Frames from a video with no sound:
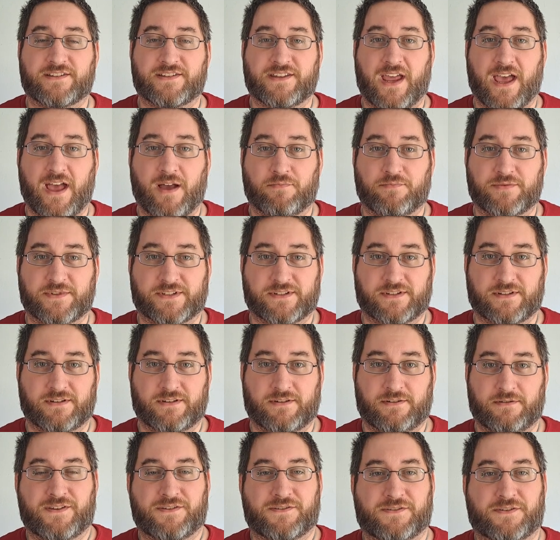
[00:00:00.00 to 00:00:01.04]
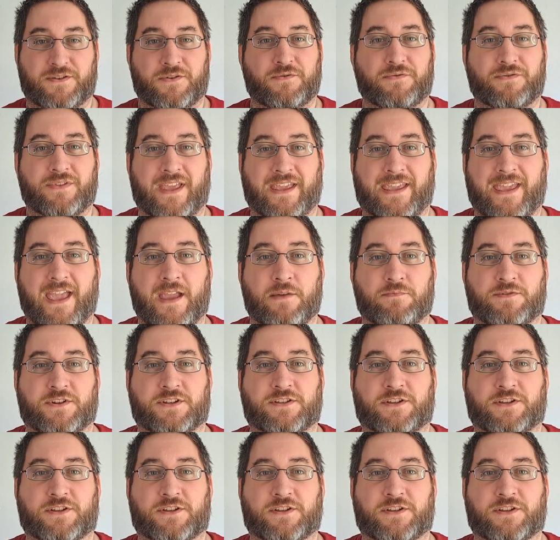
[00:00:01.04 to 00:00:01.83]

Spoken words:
steps. Soon they came to